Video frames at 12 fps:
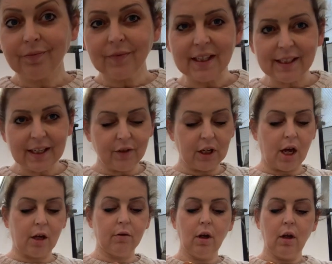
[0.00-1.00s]
let's have a go.
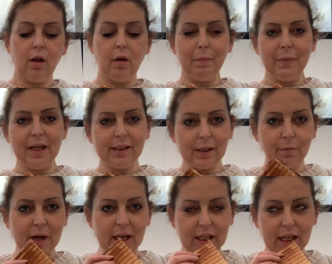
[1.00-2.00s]
Pigs in
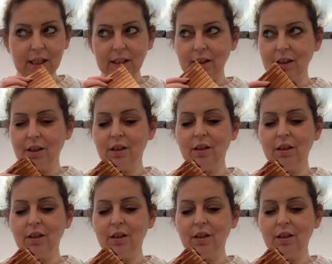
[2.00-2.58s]
blankets.